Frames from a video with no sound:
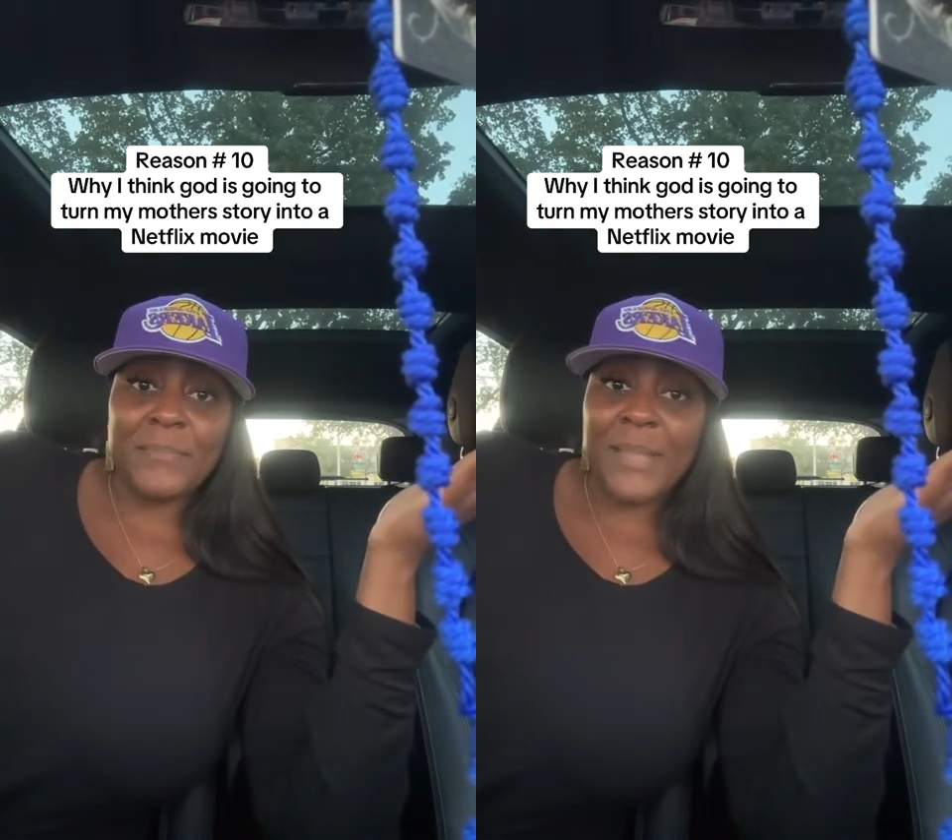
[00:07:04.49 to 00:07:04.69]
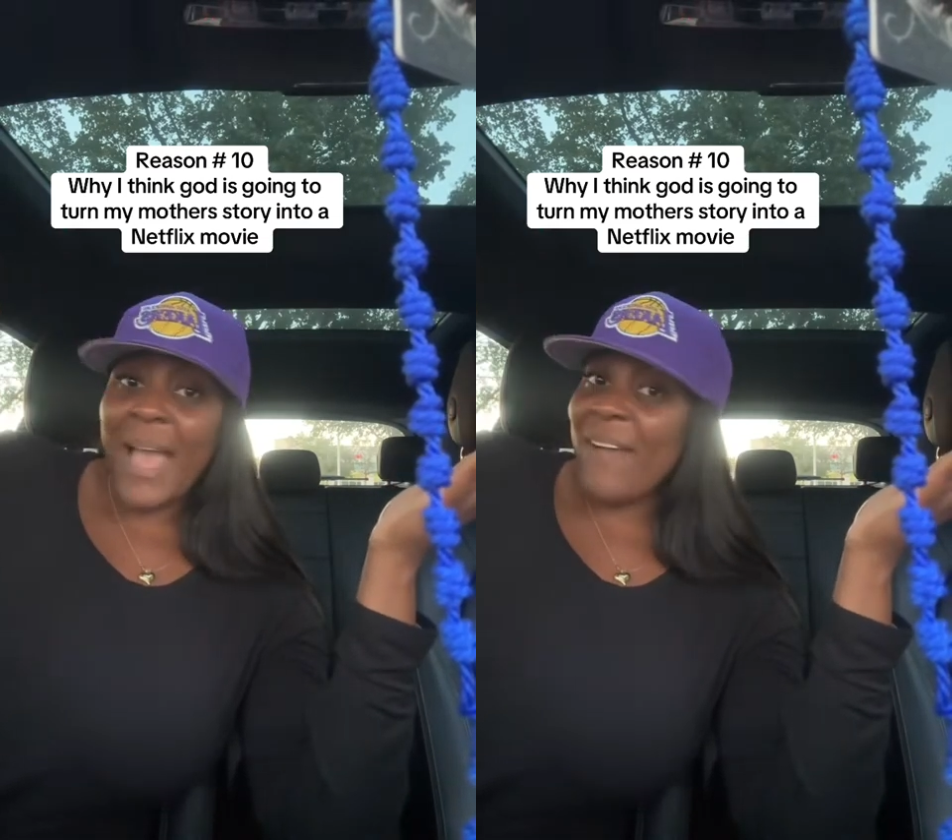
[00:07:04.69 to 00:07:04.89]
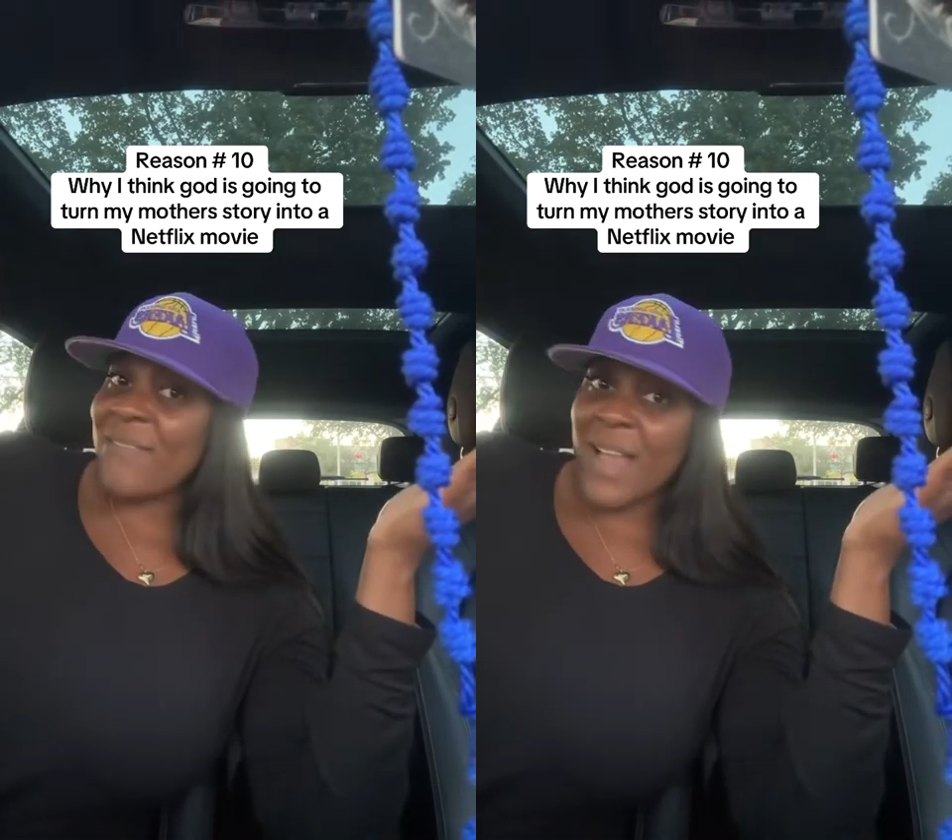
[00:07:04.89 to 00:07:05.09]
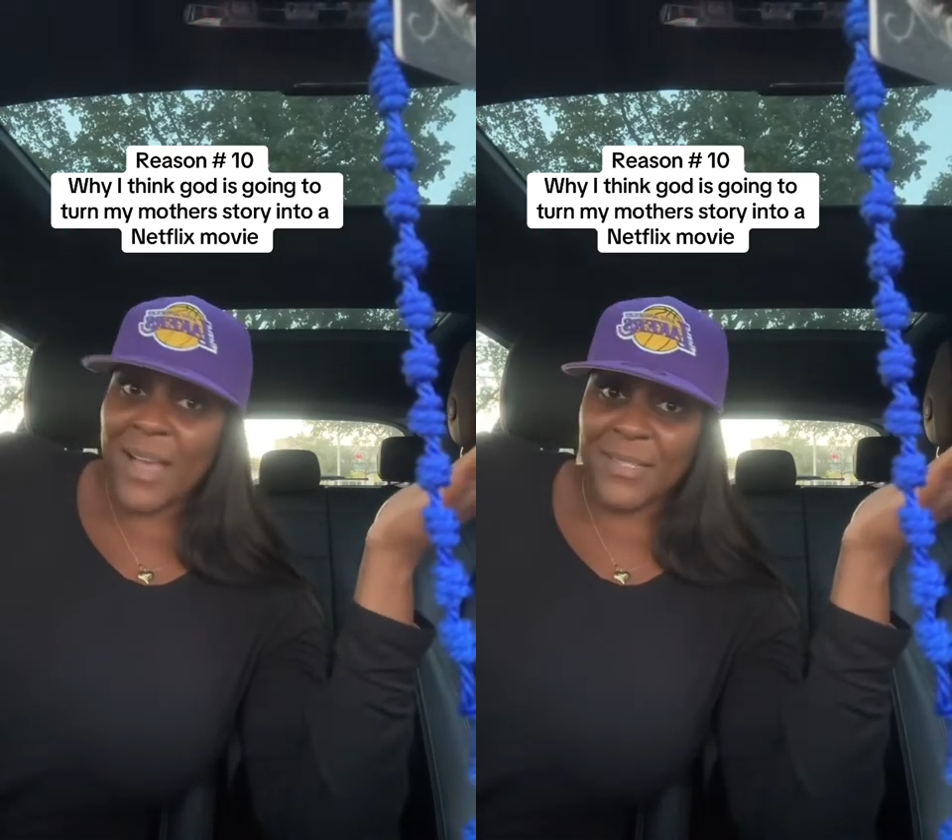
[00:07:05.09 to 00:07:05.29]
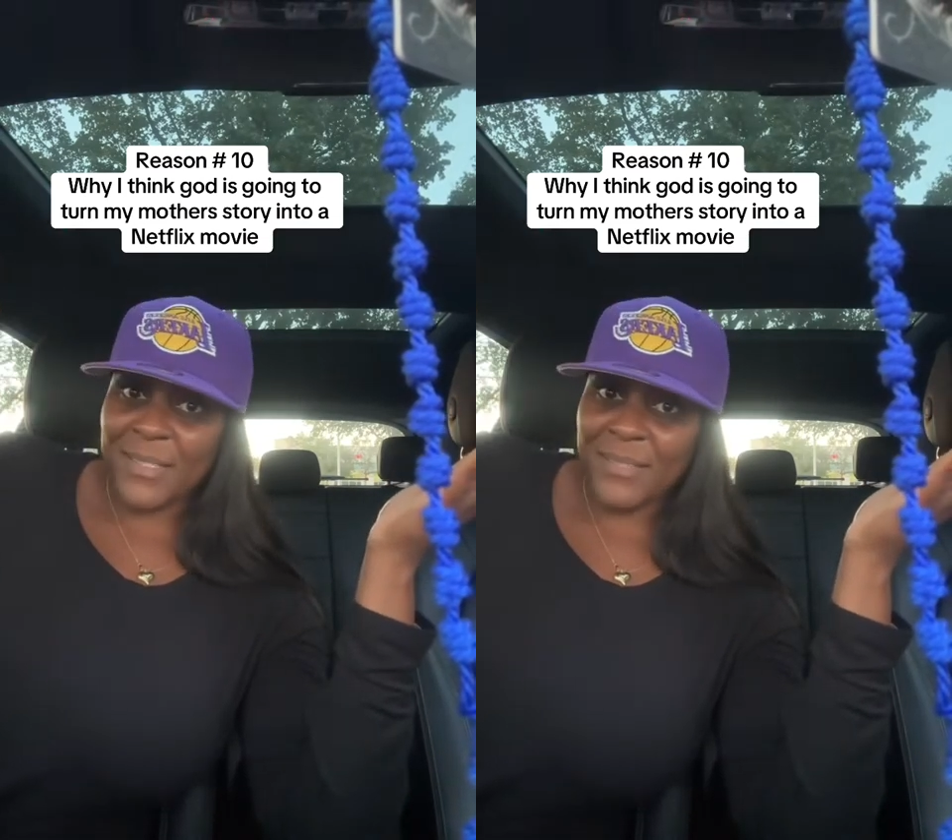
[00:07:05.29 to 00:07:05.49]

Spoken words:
Have not.